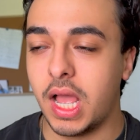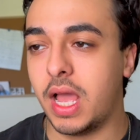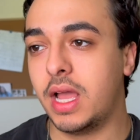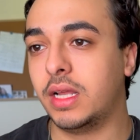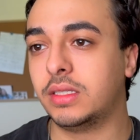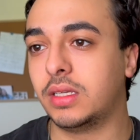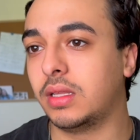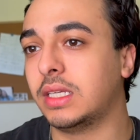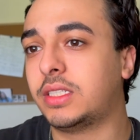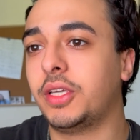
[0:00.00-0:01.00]
And
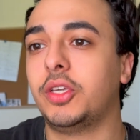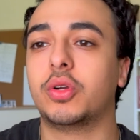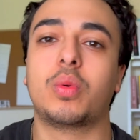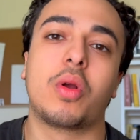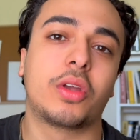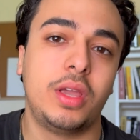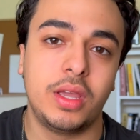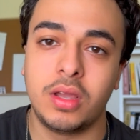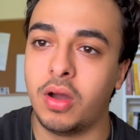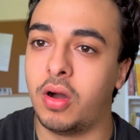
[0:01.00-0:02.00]
let's say you're
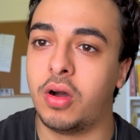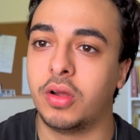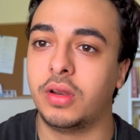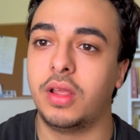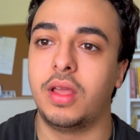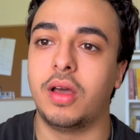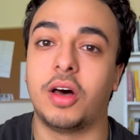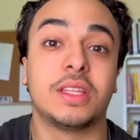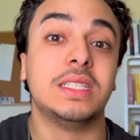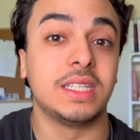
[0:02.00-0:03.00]
working on
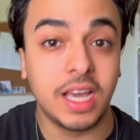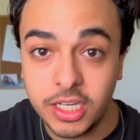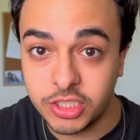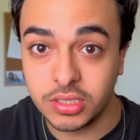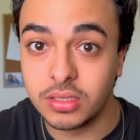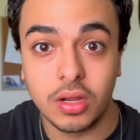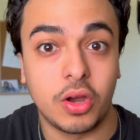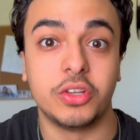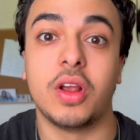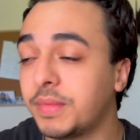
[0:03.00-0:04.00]
authentication
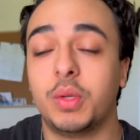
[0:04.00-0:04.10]
on your app.